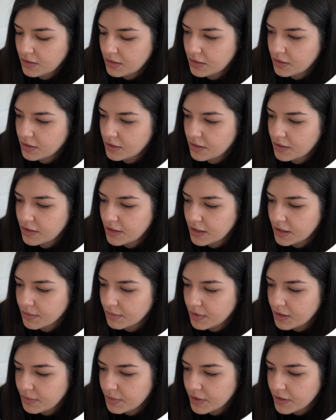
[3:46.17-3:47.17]
I think I'm
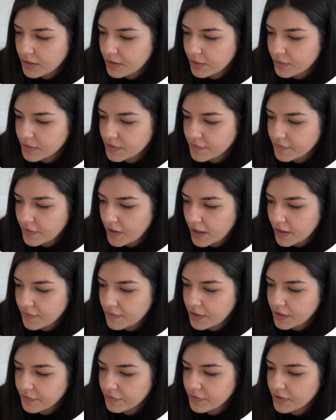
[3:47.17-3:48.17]
gonna put those 5
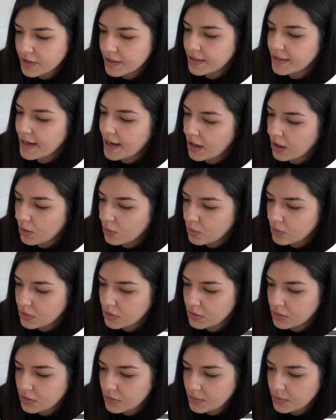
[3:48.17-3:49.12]
here for now.